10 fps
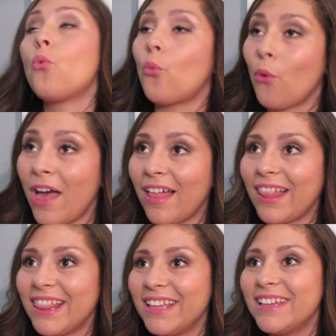
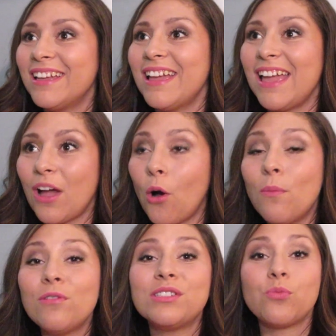Well,
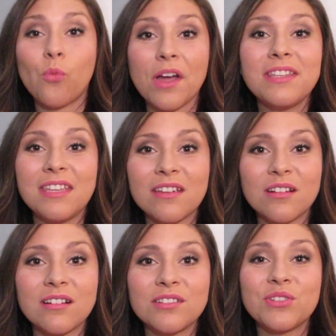almost 1
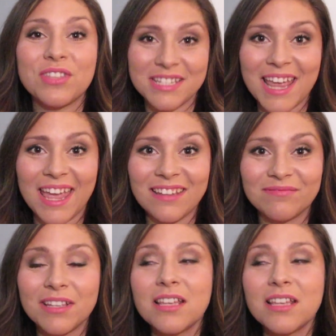year to the day.